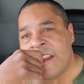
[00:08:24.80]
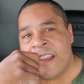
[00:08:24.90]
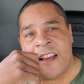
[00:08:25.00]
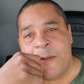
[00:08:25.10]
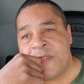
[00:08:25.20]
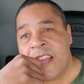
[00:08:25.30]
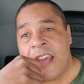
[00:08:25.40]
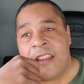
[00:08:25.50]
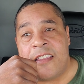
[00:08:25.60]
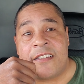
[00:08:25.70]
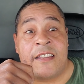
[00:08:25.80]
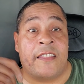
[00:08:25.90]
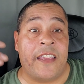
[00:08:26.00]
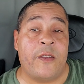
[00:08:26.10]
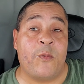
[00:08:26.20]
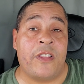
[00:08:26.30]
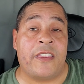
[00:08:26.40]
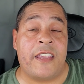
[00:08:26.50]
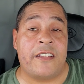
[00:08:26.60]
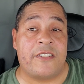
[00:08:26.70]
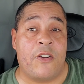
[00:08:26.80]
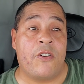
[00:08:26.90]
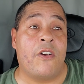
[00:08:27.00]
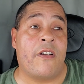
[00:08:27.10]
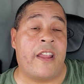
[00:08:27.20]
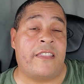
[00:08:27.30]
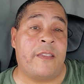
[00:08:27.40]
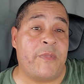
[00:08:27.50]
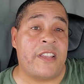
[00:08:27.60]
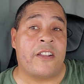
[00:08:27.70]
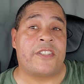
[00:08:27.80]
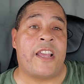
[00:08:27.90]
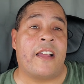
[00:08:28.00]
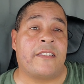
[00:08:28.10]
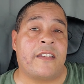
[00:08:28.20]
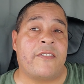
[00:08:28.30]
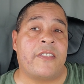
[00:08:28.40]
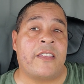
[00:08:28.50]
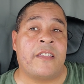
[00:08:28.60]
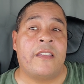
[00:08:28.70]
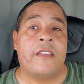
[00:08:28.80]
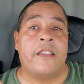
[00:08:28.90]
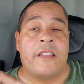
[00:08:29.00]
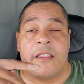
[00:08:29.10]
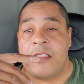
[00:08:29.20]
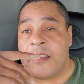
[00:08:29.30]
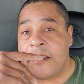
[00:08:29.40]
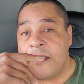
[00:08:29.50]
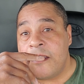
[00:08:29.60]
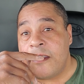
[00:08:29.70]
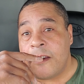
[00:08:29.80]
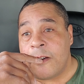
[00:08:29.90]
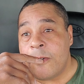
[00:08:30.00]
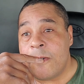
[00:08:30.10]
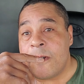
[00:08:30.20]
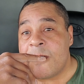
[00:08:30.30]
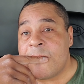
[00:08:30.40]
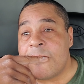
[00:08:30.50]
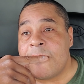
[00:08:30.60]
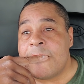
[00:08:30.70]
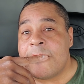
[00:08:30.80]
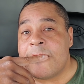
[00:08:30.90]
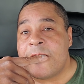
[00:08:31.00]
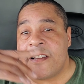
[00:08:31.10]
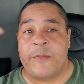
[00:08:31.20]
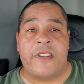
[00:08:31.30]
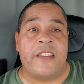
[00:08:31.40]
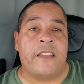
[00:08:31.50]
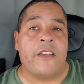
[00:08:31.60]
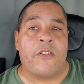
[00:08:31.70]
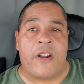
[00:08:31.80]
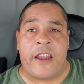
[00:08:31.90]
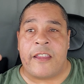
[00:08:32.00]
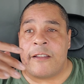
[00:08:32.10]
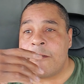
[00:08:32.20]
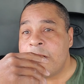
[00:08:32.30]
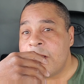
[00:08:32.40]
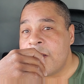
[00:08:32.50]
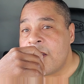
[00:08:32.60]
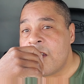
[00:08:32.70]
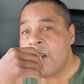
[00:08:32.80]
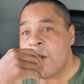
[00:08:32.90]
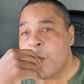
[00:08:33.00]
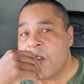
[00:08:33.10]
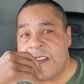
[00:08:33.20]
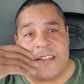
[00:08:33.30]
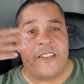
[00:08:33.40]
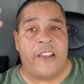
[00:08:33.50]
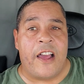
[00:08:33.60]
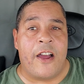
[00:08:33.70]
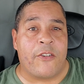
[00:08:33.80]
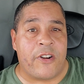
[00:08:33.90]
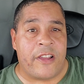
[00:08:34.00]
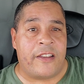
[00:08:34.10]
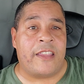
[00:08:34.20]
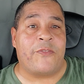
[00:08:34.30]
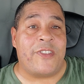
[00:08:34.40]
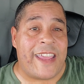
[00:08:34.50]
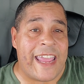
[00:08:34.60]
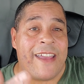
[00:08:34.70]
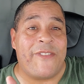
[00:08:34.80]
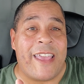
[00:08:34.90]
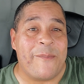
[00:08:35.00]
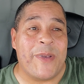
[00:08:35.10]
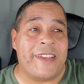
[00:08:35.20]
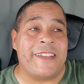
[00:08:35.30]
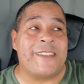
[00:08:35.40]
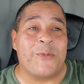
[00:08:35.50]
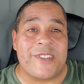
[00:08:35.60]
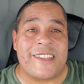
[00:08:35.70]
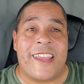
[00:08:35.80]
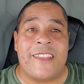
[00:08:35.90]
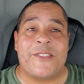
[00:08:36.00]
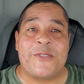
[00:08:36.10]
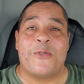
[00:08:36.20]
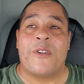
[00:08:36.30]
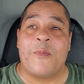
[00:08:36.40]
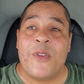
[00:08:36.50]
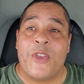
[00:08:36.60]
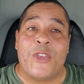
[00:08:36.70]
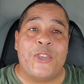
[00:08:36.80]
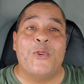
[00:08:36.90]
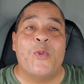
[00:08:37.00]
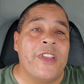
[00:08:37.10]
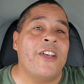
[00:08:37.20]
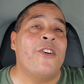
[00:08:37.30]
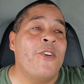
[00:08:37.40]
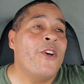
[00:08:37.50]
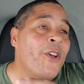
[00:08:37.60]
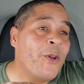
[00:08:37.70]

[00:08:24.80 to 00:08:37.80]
the upside of this. And then when things don't go right, then be all shocked and everything that, you know, something didn't go right. Because in the long run, if you have that money to withstand the storm, you will